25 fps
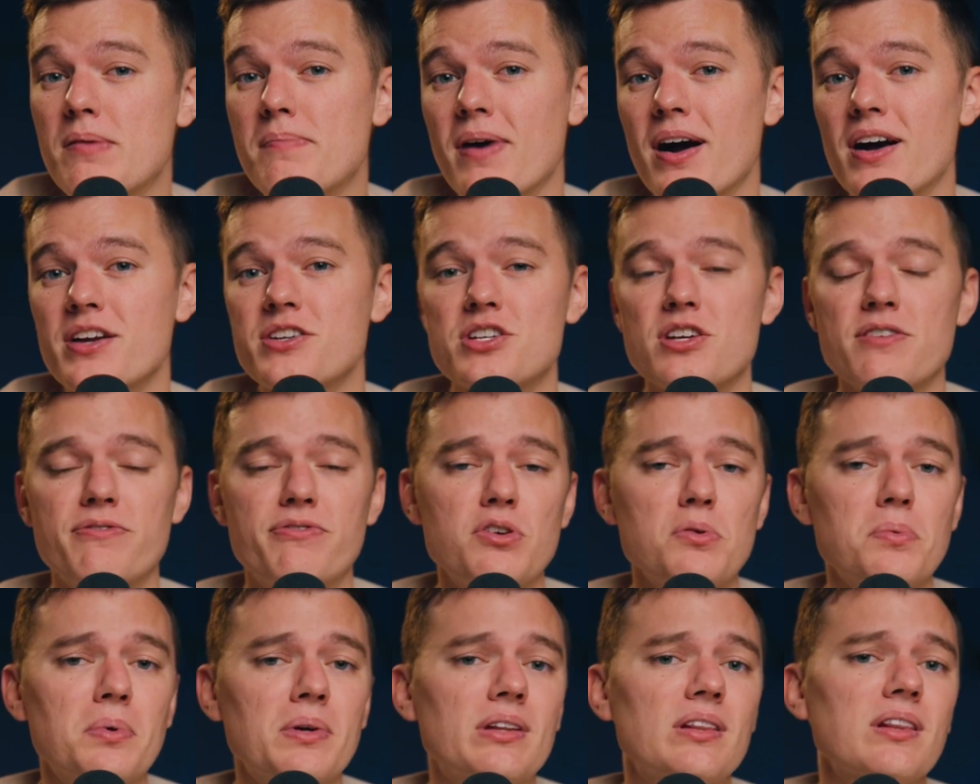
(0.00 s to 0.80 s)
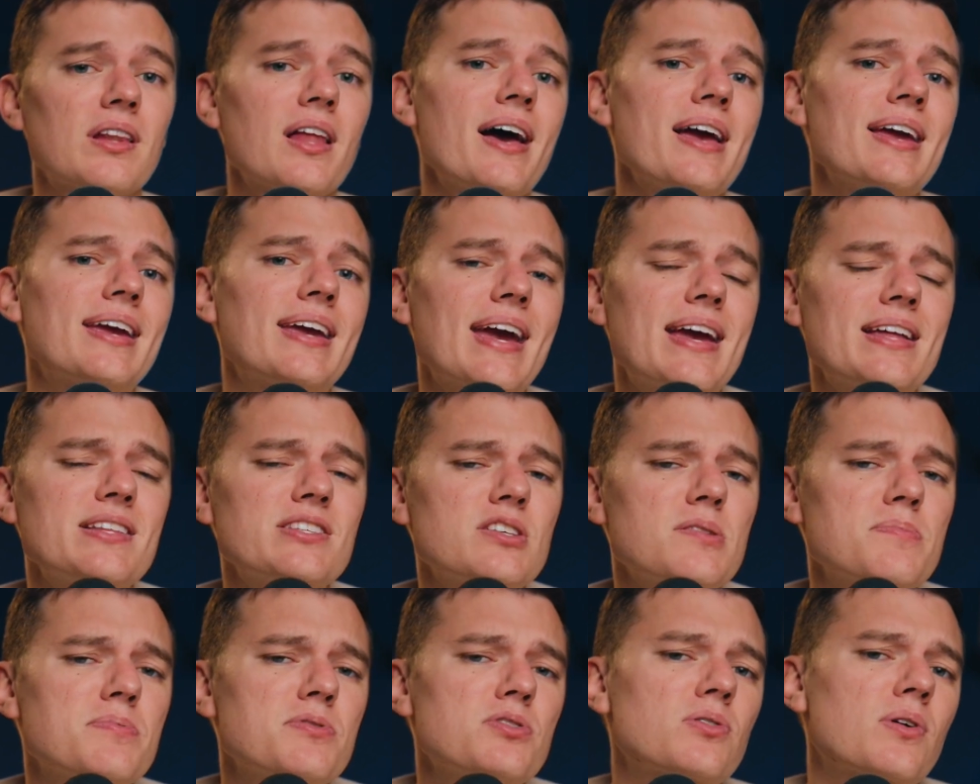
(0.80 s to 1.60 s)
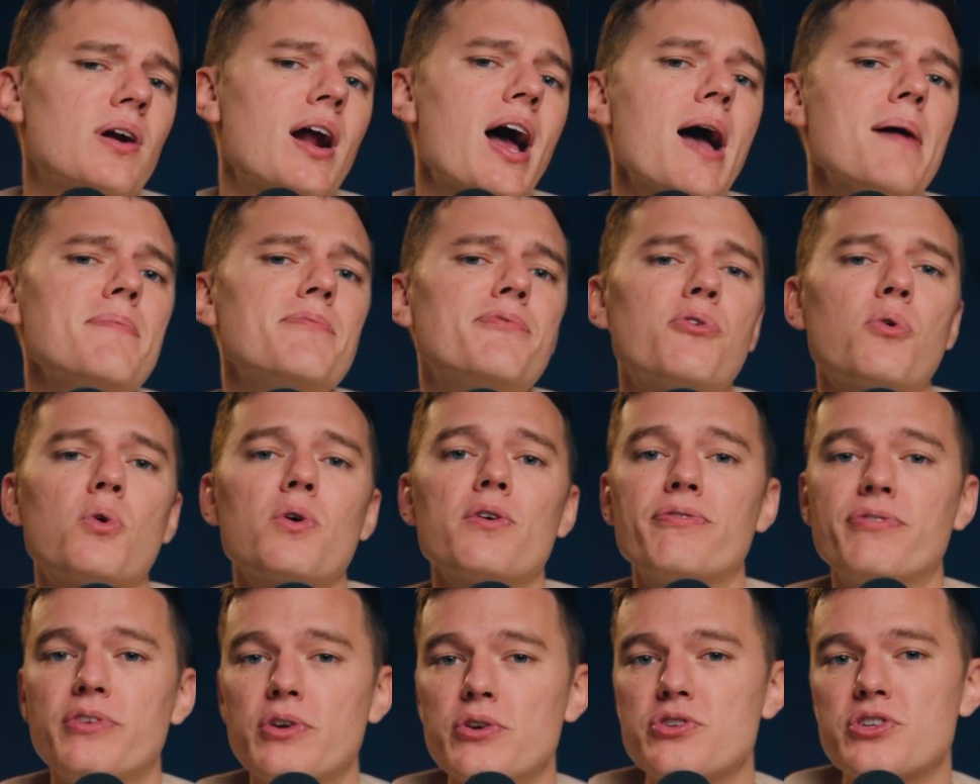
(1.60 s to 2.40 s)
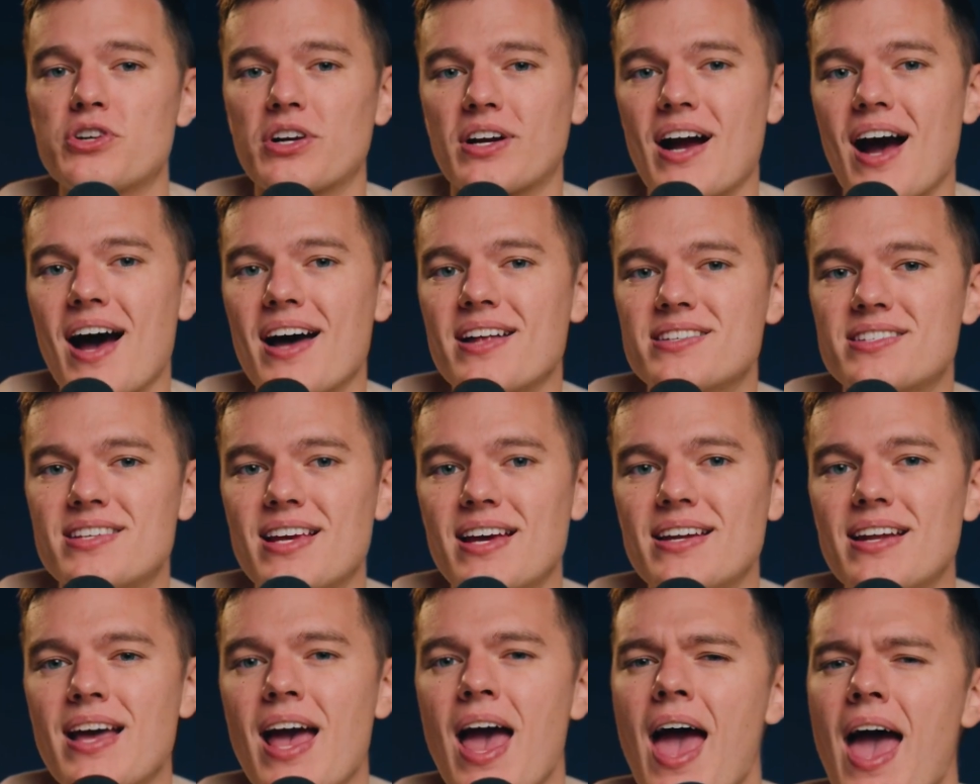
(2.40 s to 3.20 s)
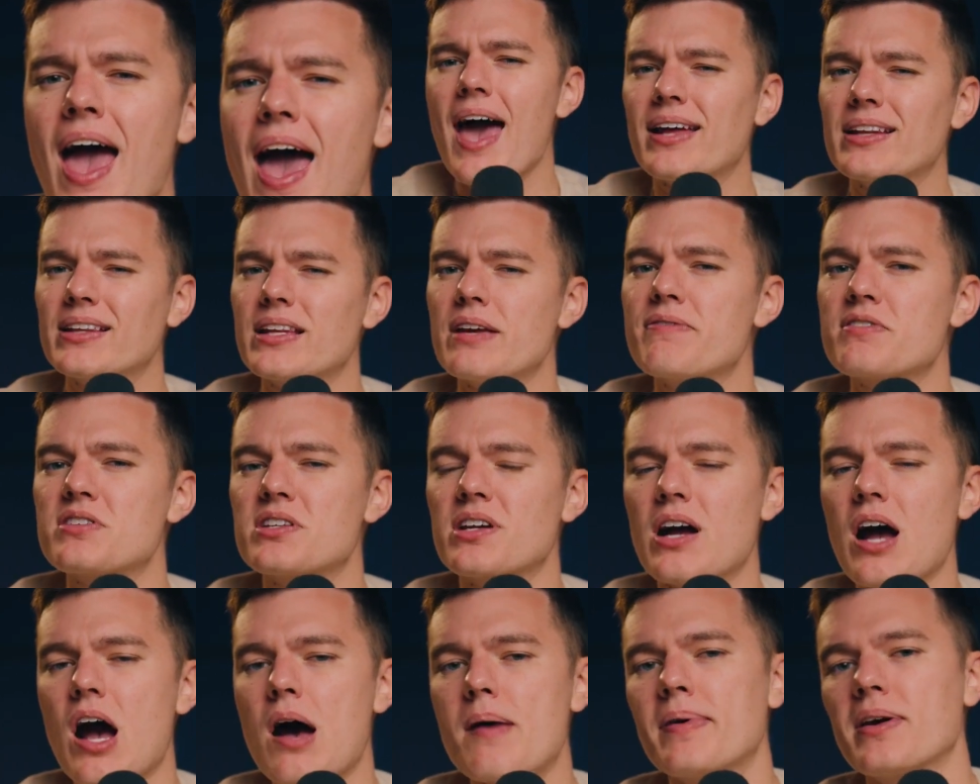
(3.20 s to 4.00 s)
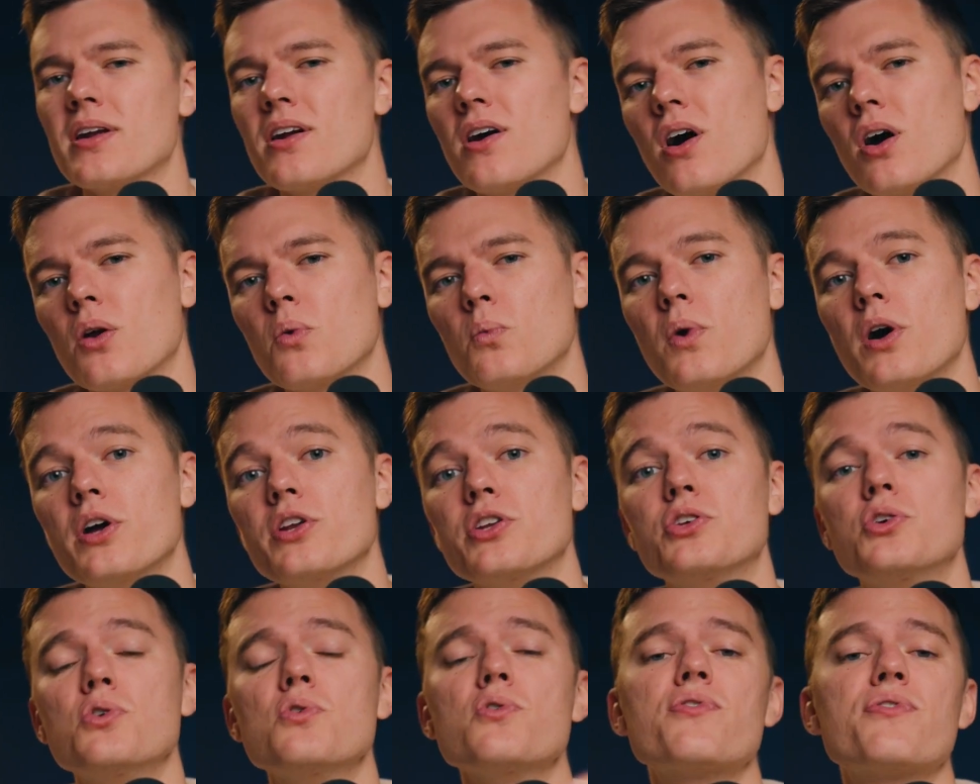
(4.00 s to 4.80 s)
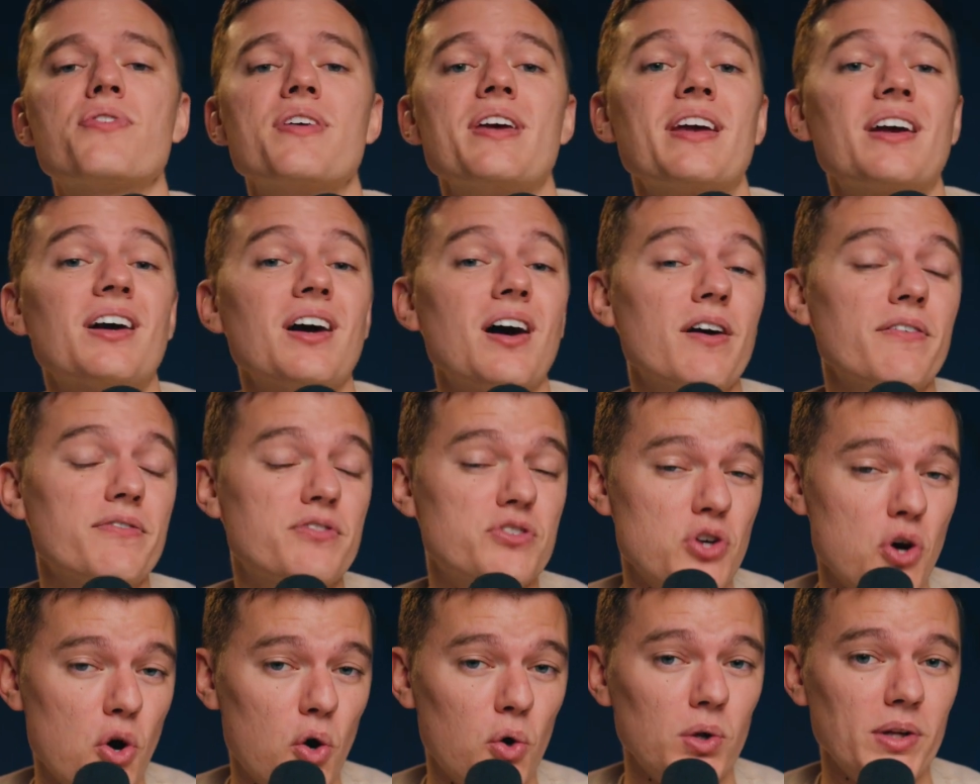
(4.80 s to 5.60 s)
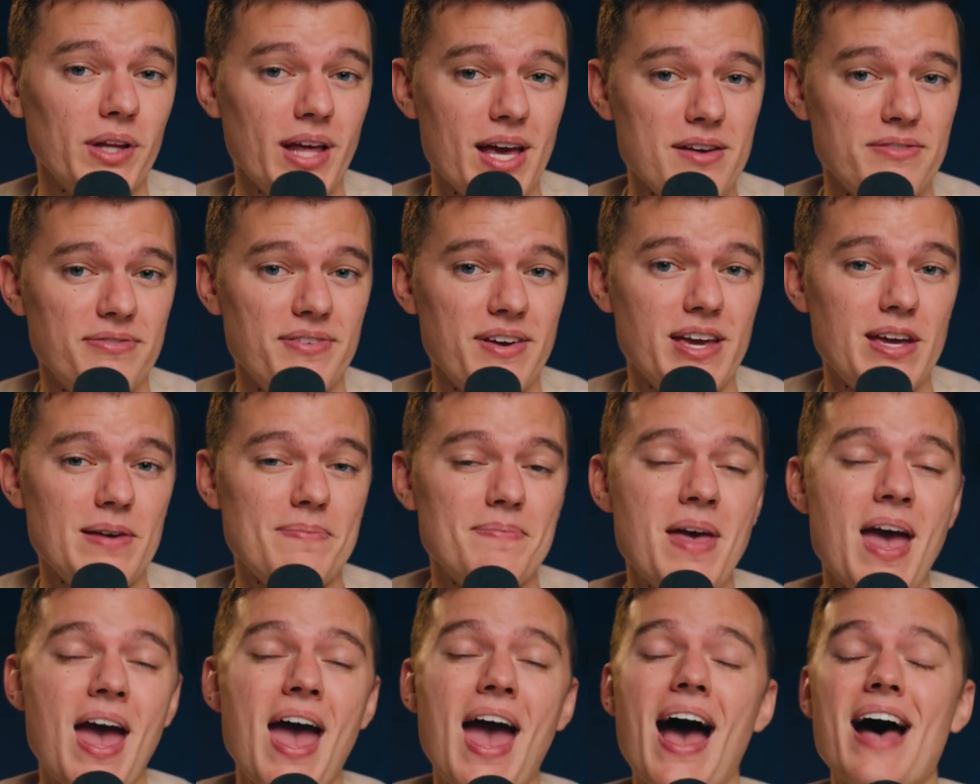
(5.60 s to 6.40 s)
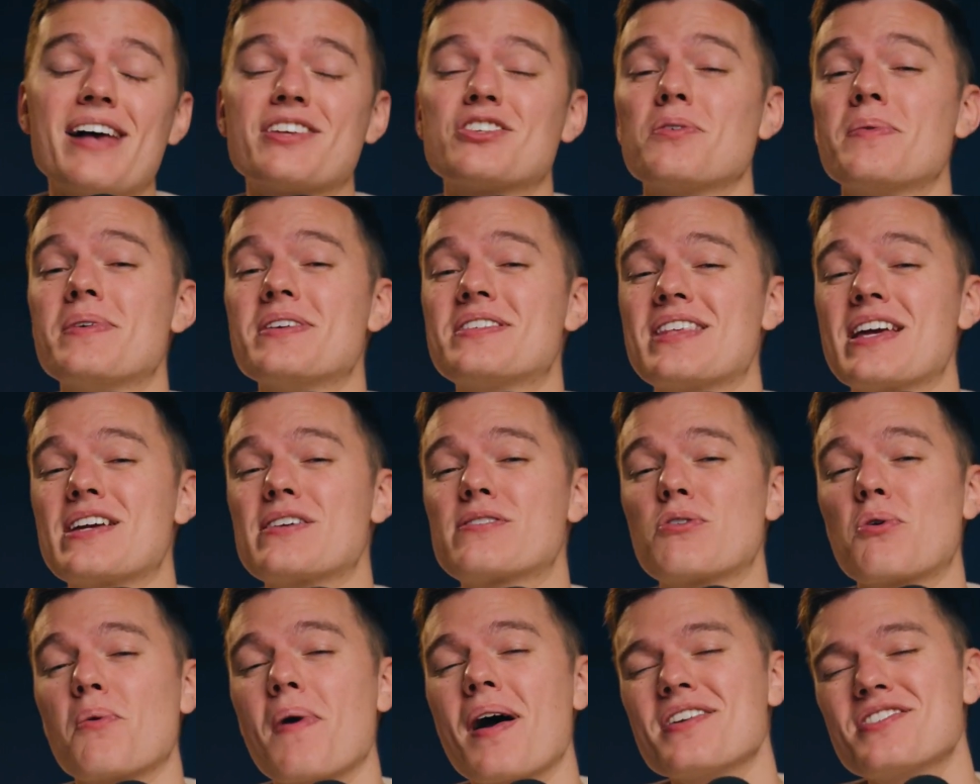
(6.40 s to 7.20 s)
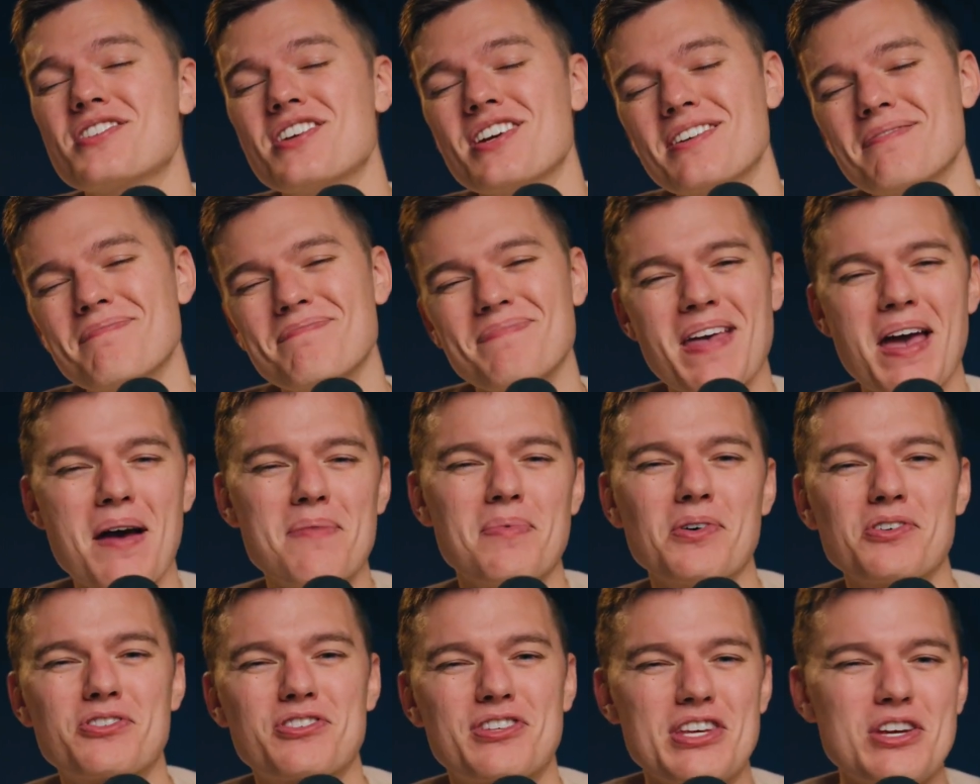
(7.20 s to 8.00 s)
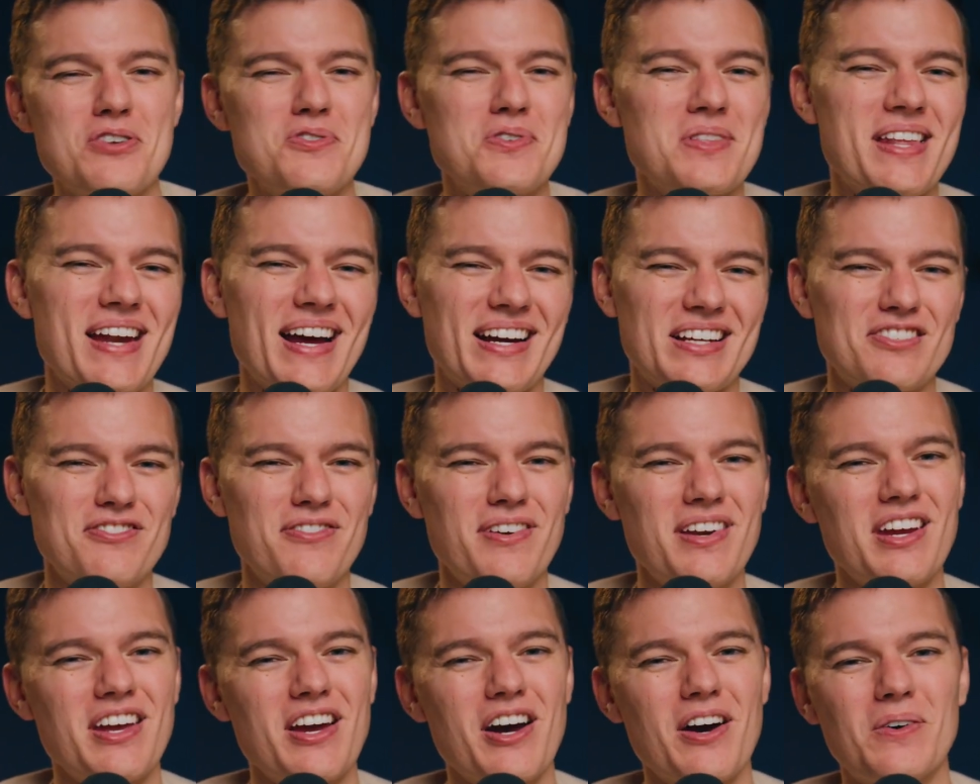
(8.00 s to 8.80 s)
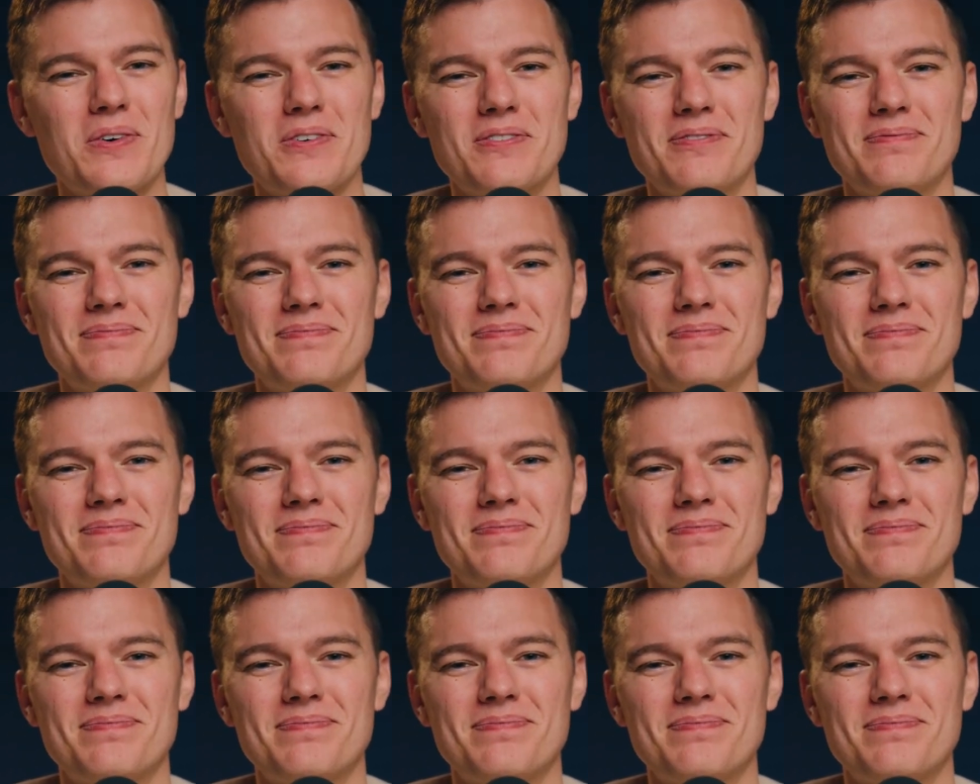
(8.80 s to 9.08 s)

much if you would like and subscribe for future content and leave us a comment on what you think of Total AV. As always, thanks for watching and we'll see you in the next video.